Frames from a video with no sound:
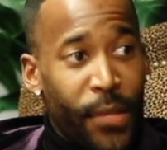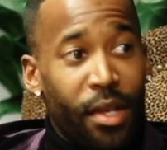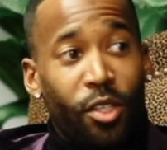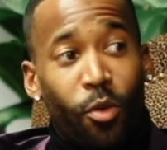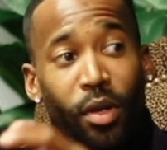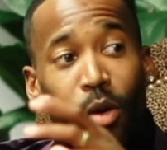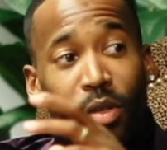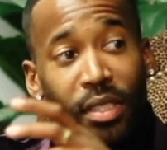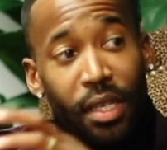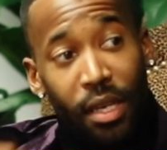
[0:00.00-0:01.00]
Ooh. So when I
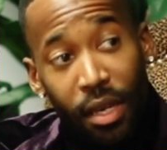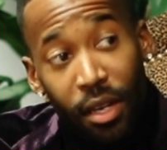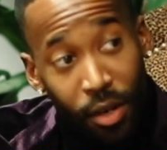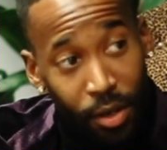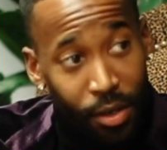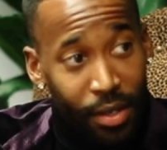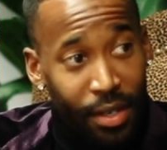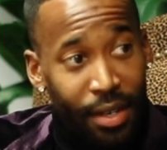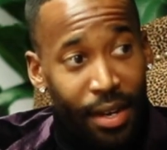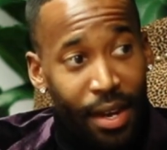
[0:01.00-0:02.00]
was here,
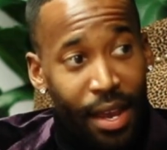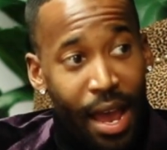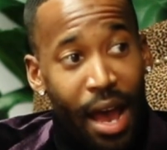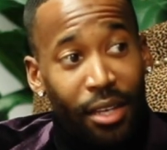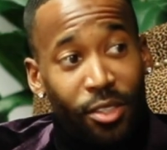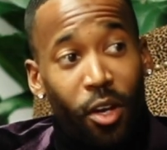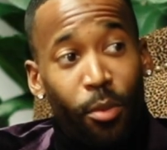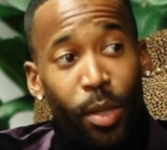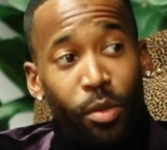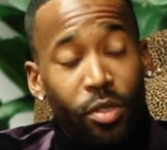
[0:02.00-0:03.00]
I saw how
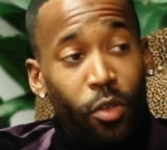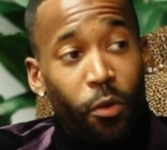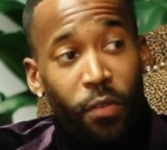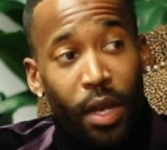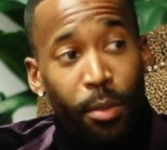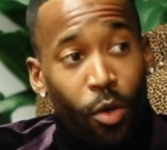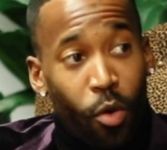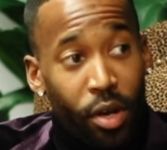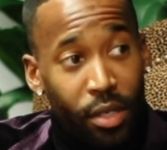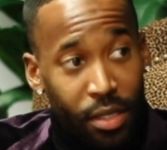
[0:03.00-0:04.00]
people were so family
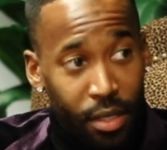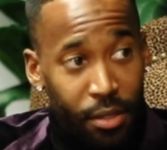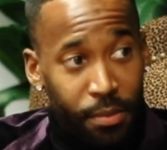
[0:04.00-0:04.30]
oriented.